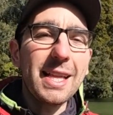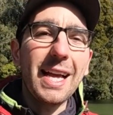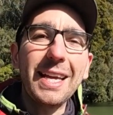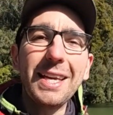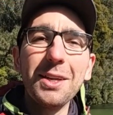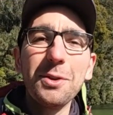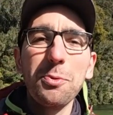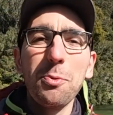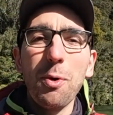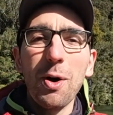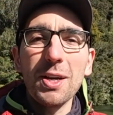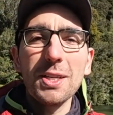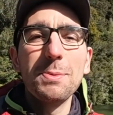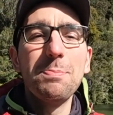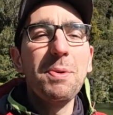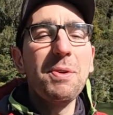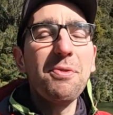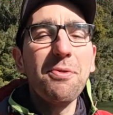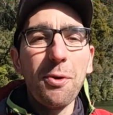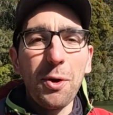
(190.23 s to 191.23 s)
like it was
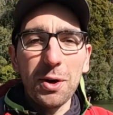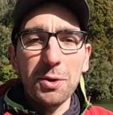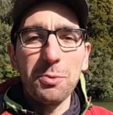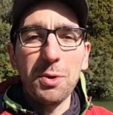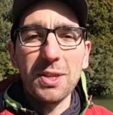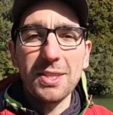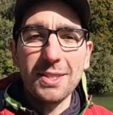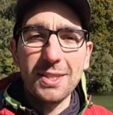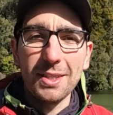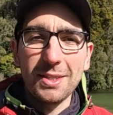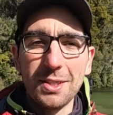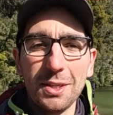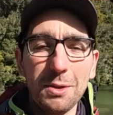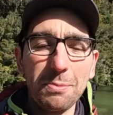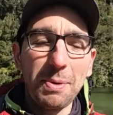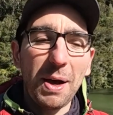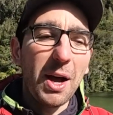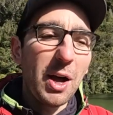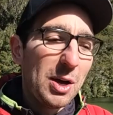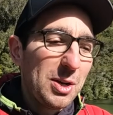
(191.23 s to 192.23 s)
before it was
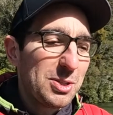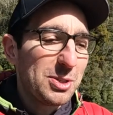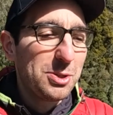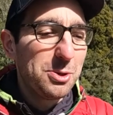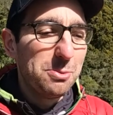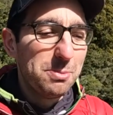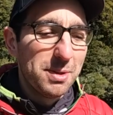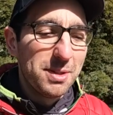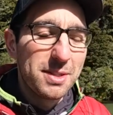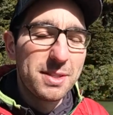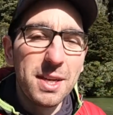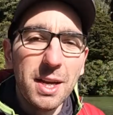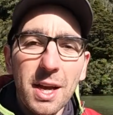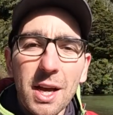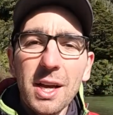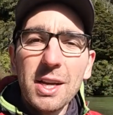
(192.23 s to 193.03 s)
settled by us humans,